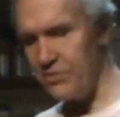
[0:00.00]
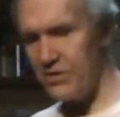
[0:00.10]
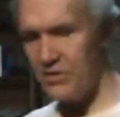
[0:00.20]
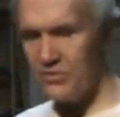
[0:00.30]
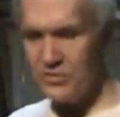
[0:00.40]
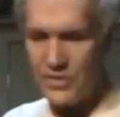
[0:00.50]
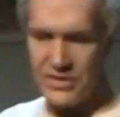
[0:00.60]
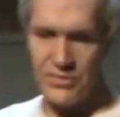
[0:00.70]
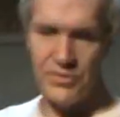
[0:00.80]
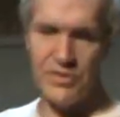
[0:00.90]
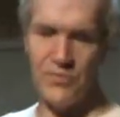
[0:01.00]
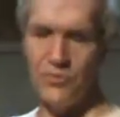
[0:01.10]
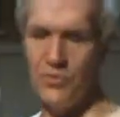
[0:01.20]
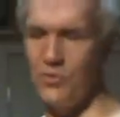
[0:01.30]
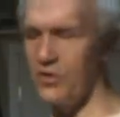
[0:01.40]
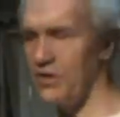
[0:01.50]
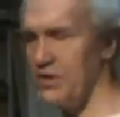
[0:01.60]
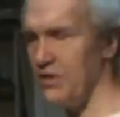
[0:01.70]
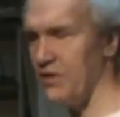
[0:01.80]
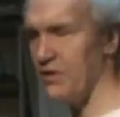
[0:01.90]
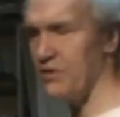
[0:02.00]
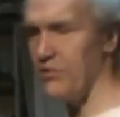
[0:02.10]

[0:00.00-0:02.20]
You can always write to us on Woodworking in the Dark.